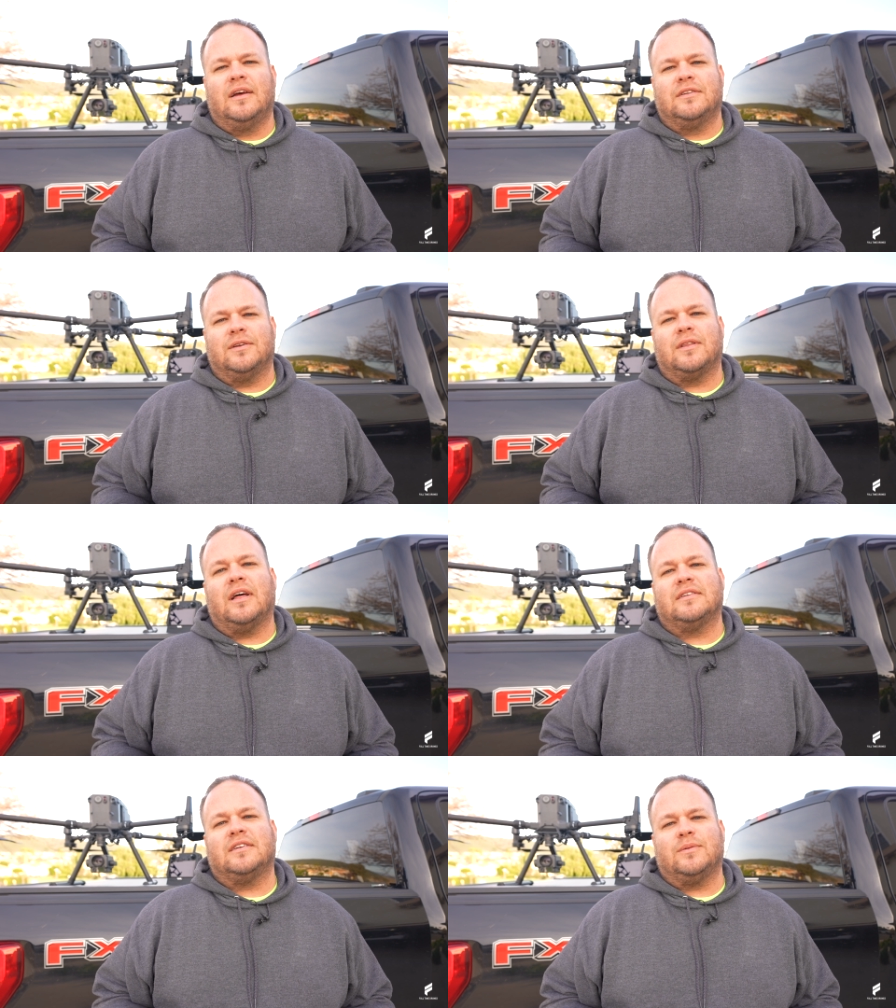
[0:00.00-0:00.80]
So the
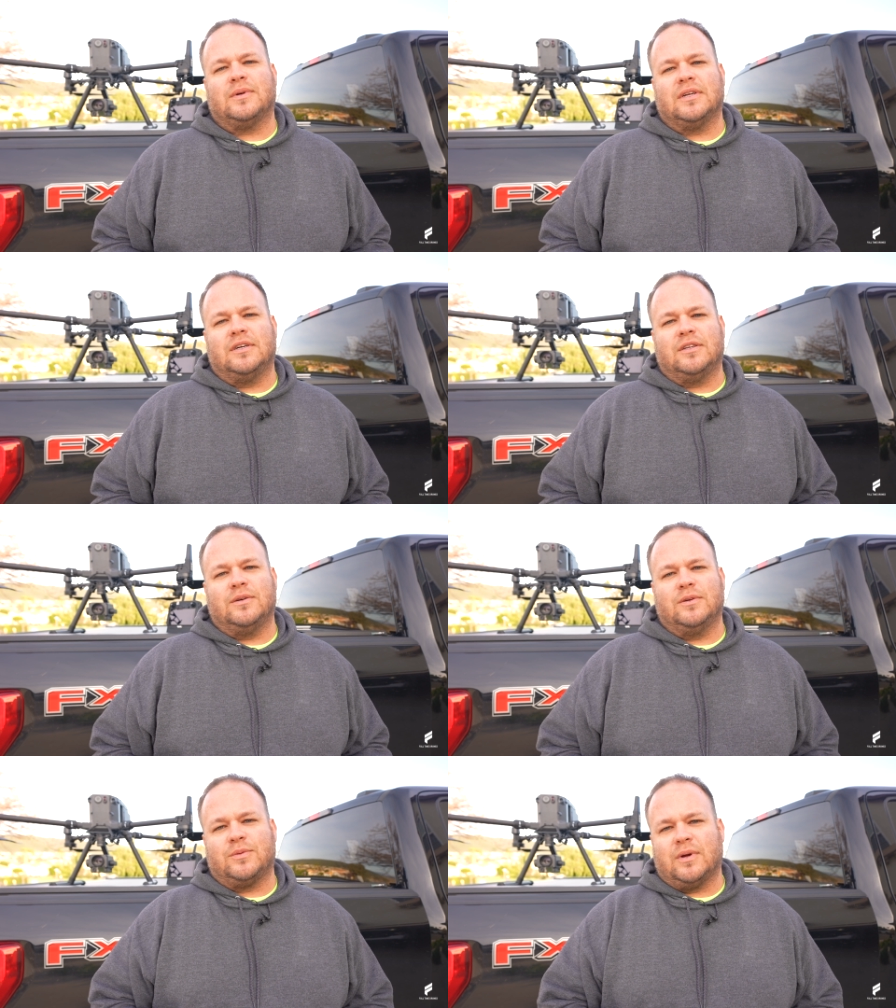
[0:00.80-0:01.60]
last thing we're gonna
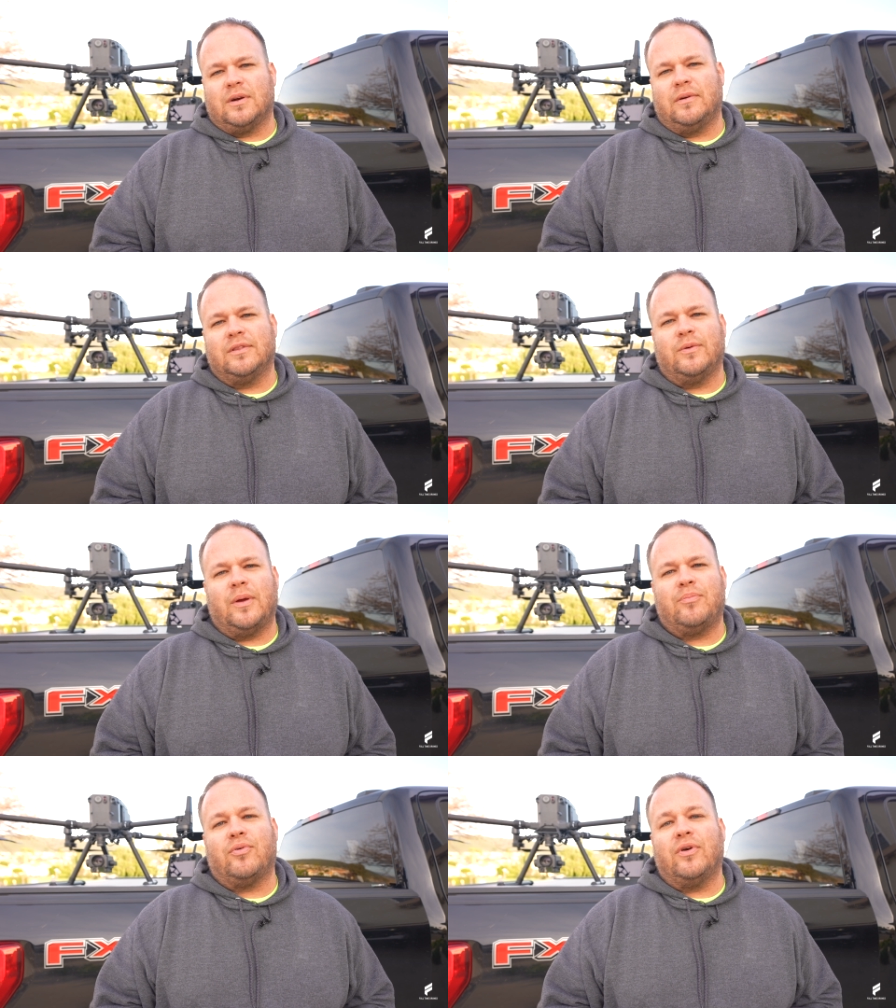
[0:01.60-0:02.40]
do is we're gonna run through
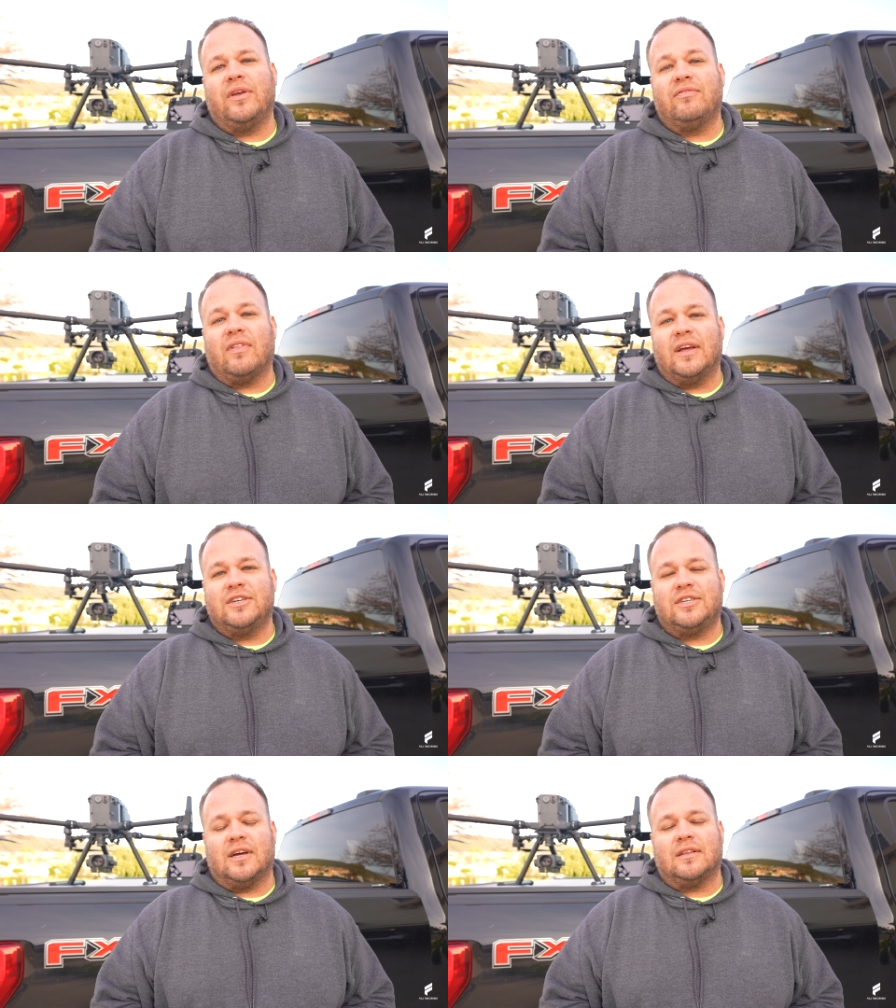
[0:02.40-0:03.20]
a pre-flight
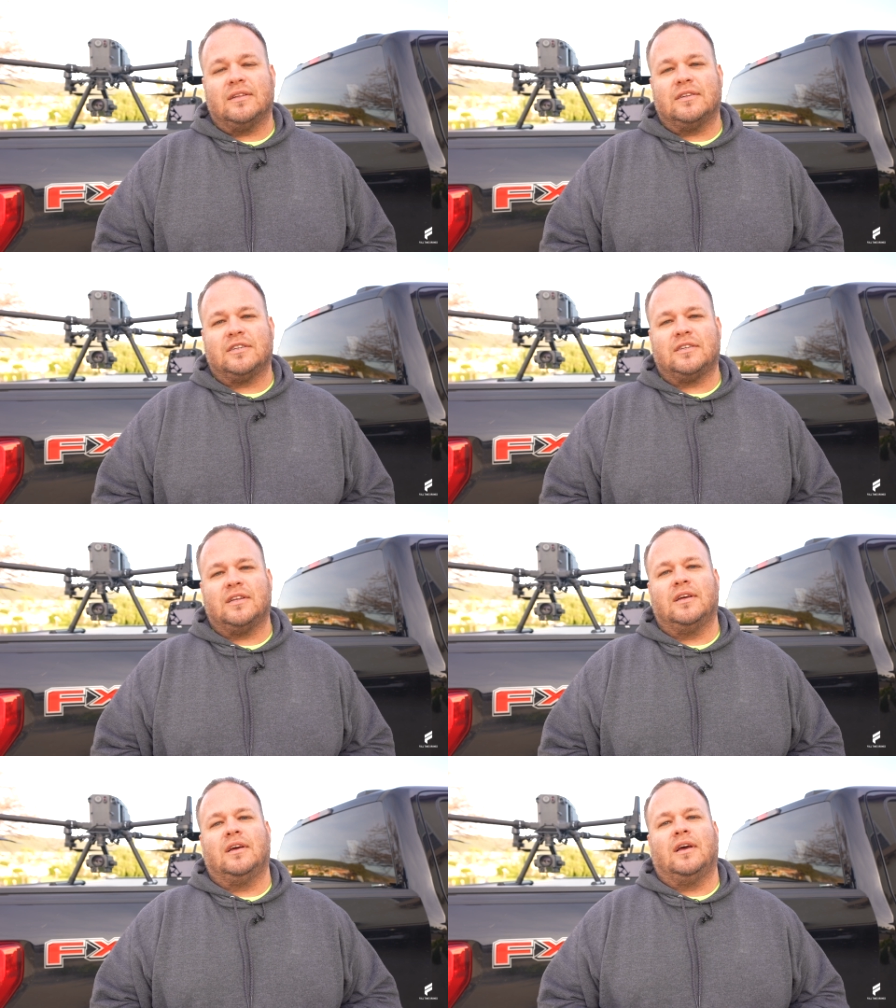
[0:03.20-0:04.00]
checklist,
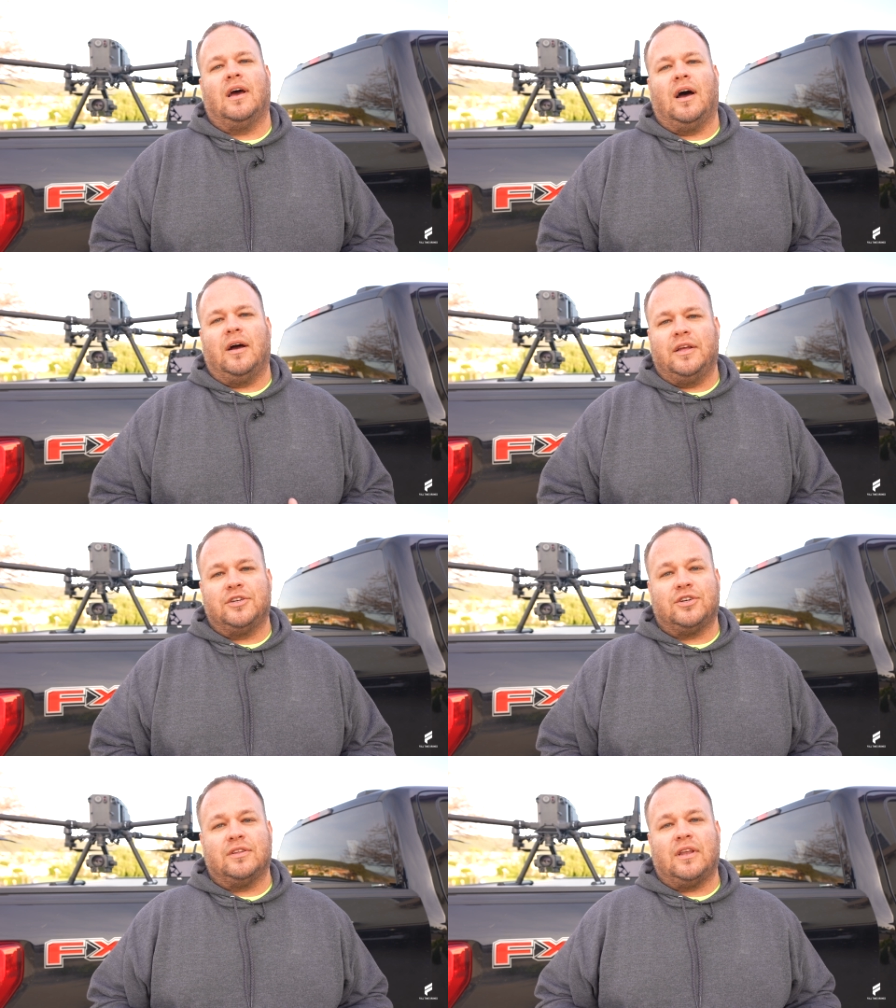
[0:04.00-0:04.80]

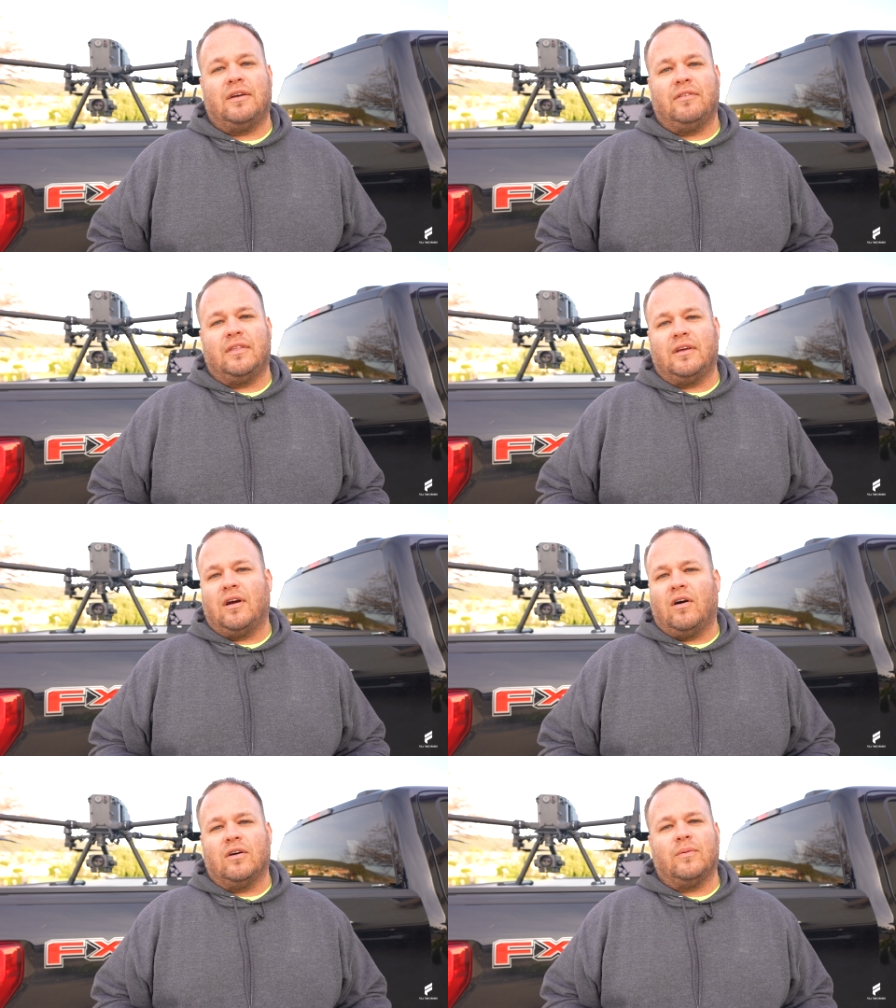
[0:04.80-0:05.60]
ensure that everything
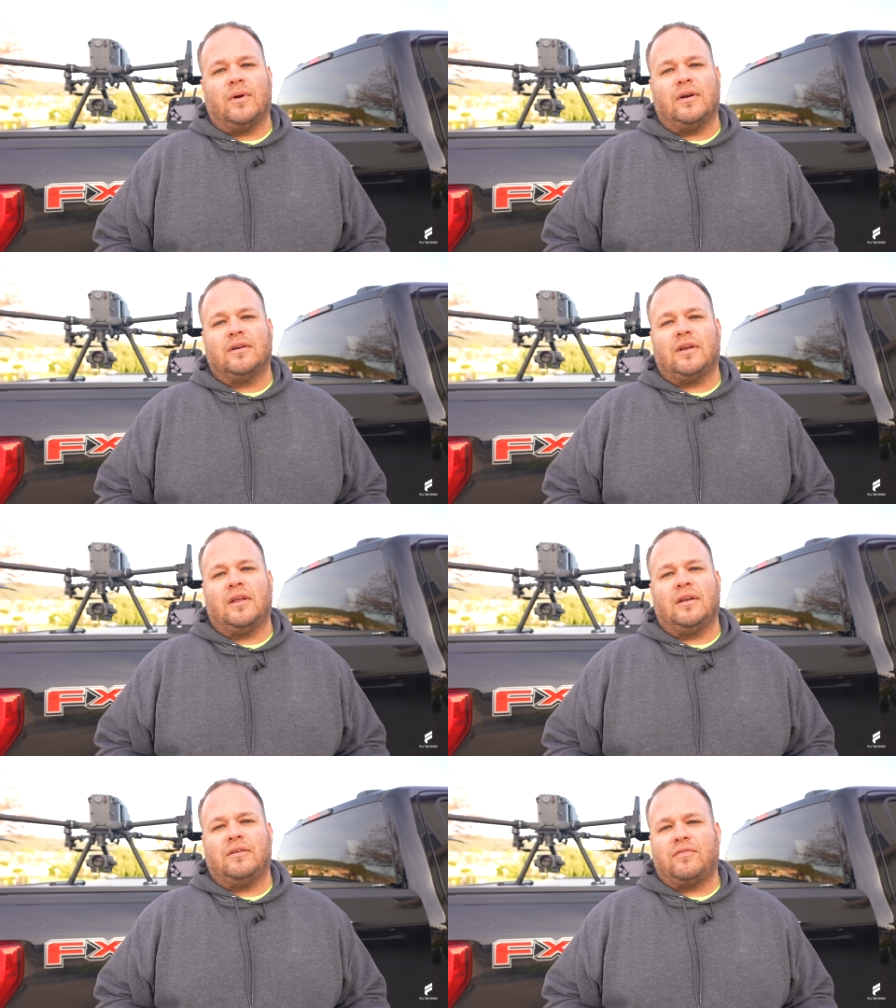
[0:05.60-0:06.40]
hardware
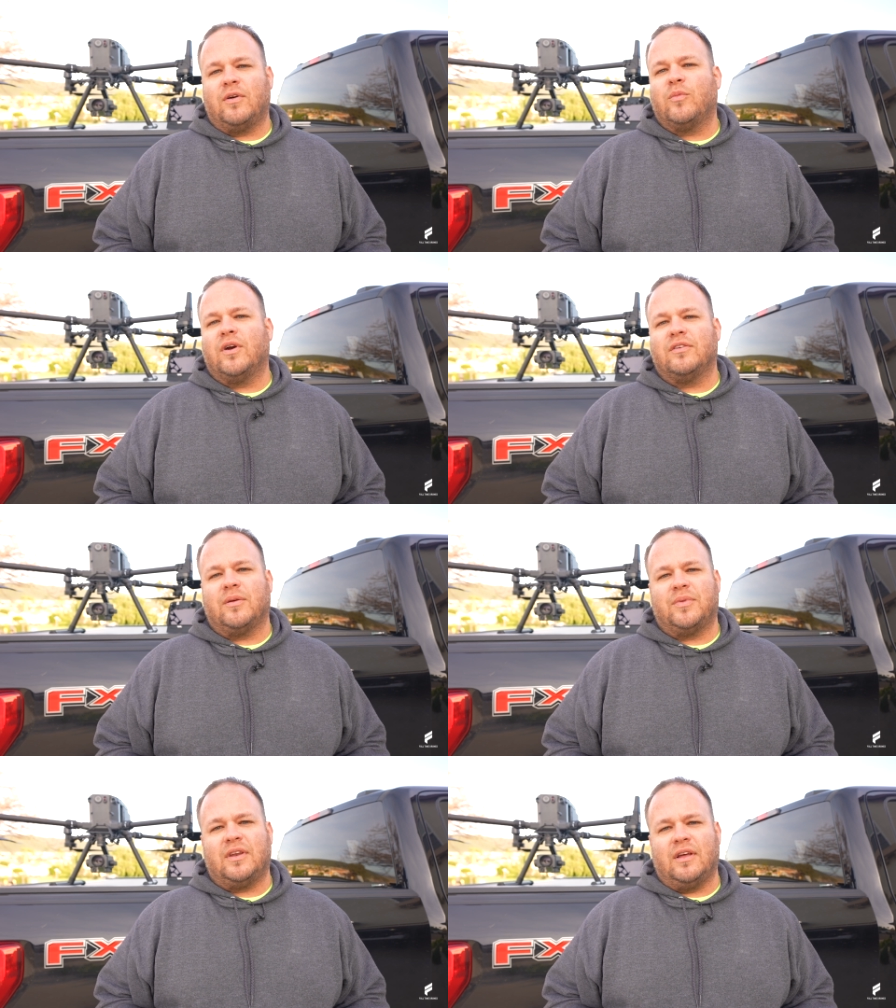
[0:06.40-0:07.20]
and firmware is
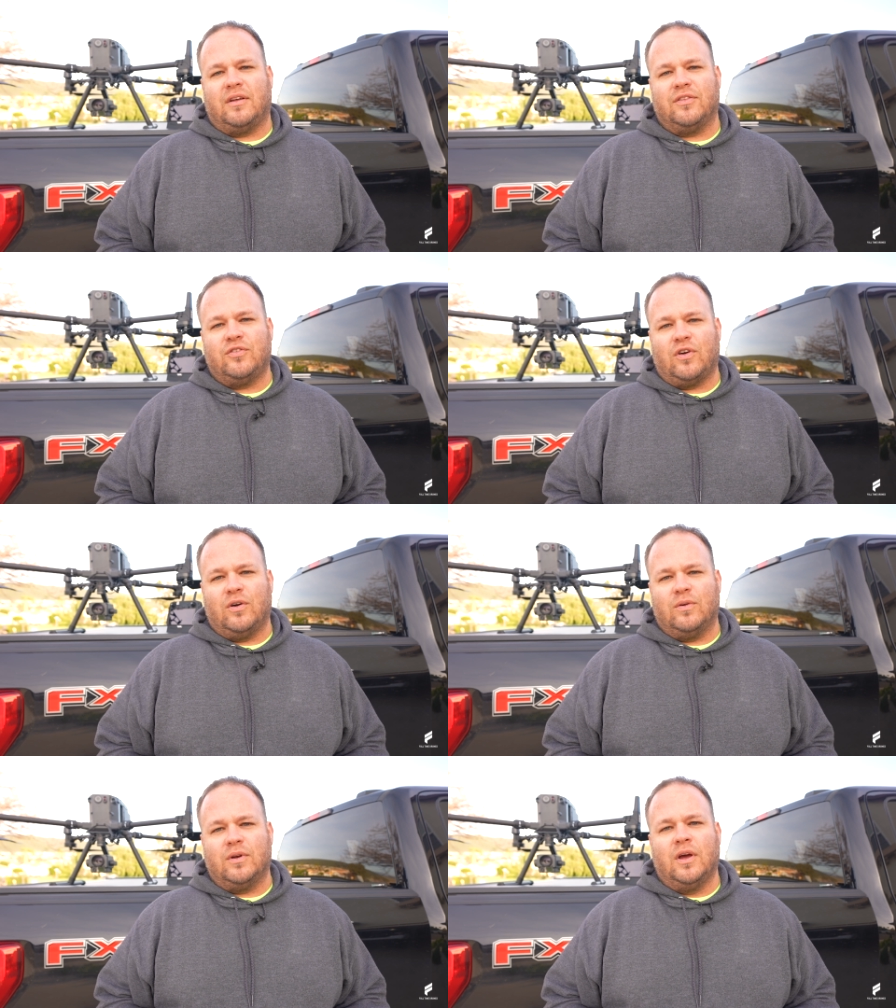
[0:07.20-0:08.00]
up to date on the
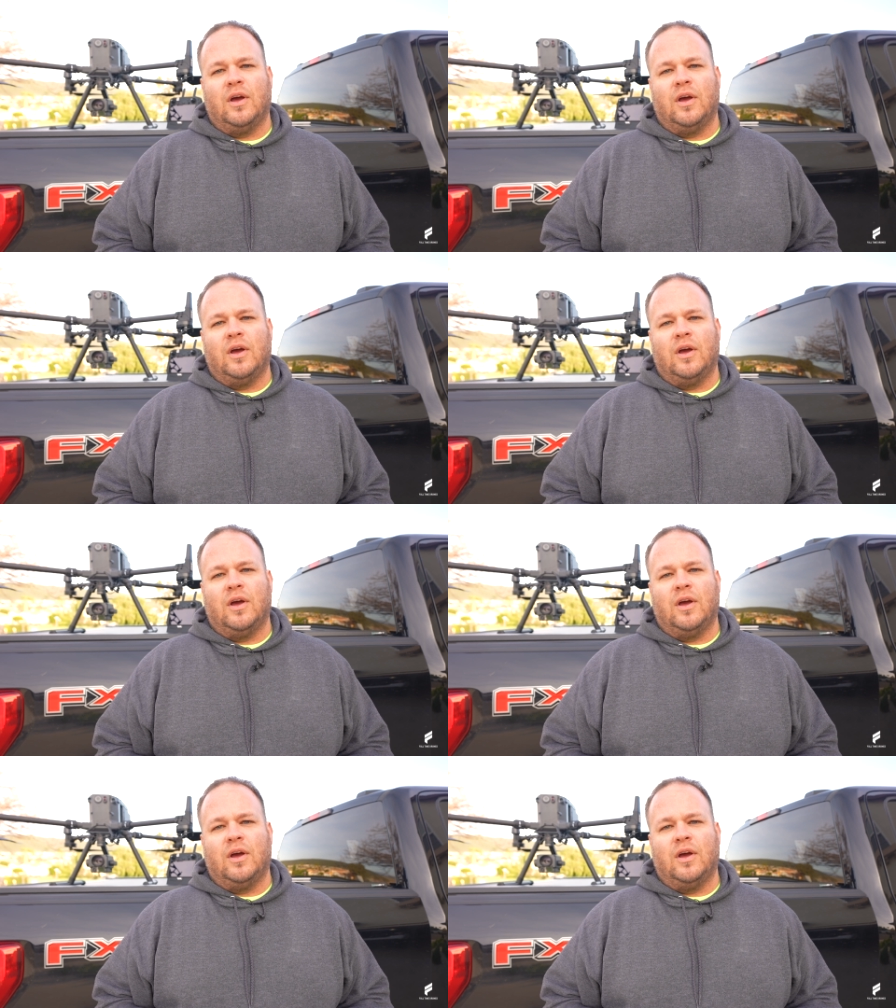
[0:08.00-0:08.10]
drone.